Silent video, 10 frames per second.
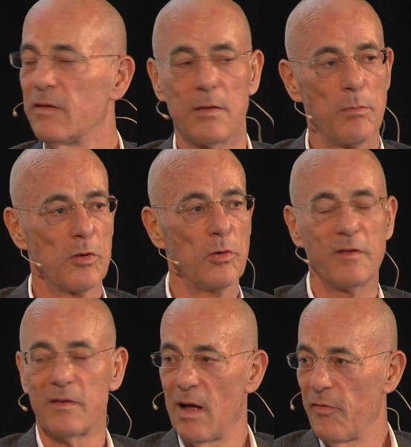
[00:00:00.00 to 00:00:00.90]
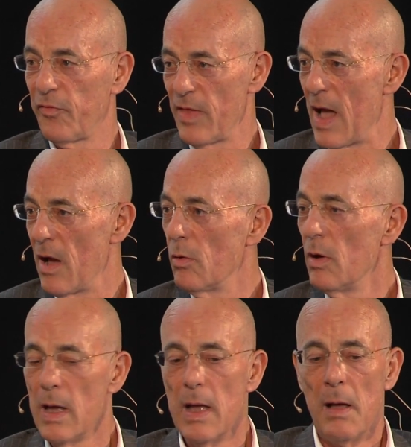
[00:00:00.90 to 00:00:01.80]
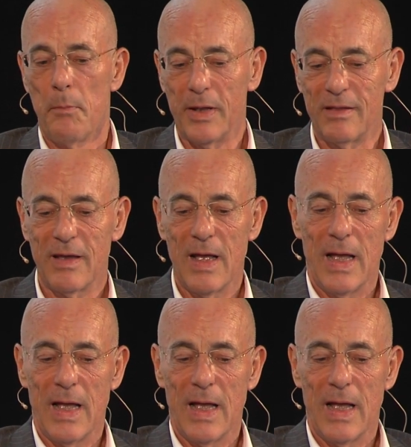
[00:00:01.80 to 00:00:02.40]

some good stuff now, but